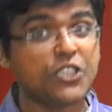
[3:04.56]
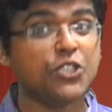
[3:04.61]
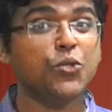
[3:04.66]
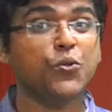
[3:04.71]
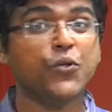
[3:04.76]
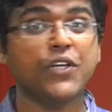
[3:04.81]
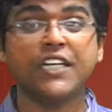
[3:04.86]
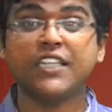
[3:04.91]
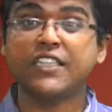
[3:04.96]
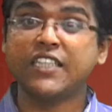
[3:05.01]

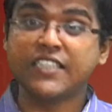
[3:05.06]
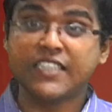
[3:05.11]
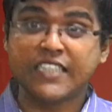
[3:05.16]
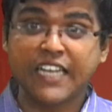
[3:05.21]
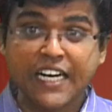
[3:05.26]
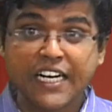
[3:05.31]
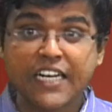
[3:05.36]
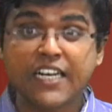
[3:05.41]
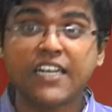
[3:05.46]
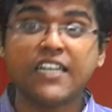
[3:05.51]
during the
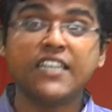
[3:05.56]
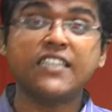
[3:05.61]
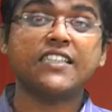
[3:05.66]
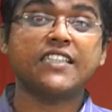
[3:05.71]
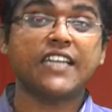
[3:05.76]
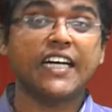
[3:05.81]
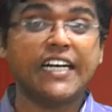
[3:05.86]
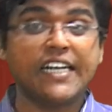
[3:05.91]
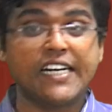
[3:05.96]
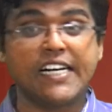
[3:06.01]
synchronous
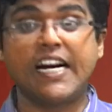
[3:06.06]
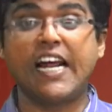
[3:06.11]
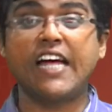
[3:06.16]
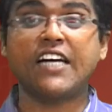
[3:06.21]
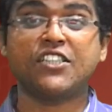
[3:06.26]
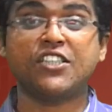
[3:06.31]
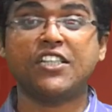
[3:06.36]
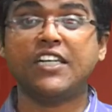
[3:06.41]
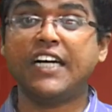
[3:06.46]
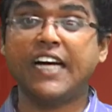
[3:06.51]

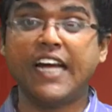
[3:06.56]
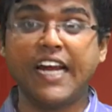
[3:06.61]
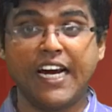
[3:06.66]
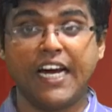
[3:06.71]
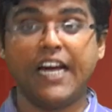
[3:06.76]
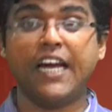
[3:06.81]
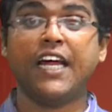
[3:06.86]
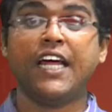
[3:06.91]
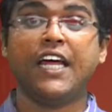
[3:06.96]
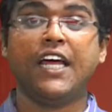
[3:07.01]
interaction day,
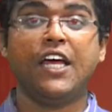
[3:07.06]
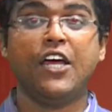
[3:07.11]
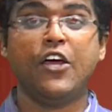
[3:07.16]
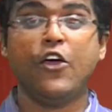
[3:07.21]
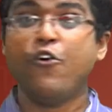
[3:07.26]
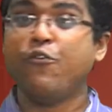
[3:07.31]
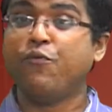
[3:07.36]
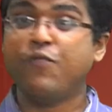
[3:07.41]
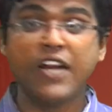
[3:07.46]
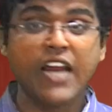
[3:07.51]

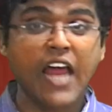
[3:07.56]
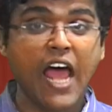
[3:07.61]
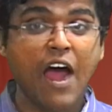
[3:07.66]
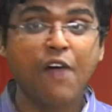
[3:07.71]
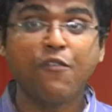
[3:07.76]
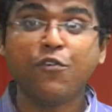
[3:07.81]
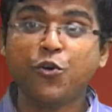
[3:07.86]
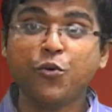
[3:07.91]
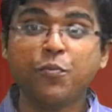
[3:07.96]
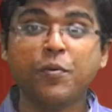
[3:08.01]
will
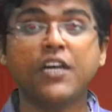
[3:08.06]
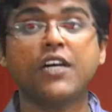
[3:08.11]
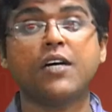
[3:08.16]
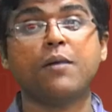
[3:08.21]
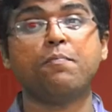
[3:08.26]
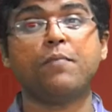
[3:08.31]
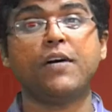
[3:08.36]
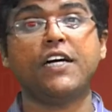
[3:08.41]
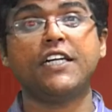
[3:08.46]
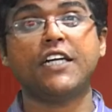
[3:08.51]
have to be
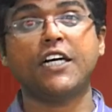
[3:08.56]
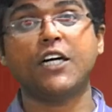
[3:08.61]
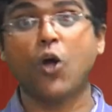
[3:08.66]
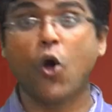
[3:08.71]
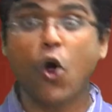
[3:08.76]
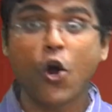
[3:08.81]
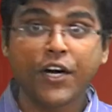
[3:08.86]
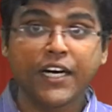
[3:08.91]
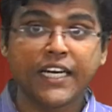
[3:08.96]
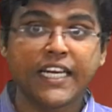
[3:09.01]
completed
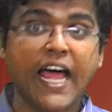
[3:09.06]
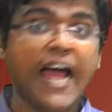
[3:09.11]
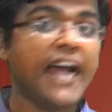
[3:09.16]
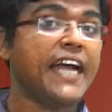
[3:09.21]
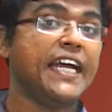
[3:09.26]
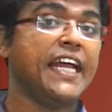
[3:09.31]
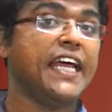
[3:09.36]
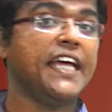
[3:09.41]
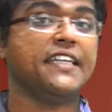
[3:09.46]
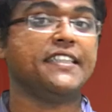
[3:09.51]
on that
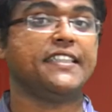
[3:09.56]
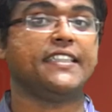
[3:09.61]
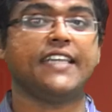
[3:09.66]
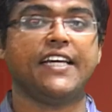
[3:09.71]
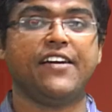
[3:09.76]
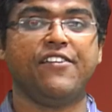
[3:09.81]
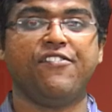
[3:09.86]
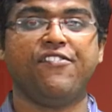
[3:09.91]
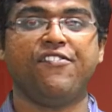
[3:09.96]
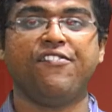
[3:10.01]
day
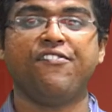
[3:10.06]
itself.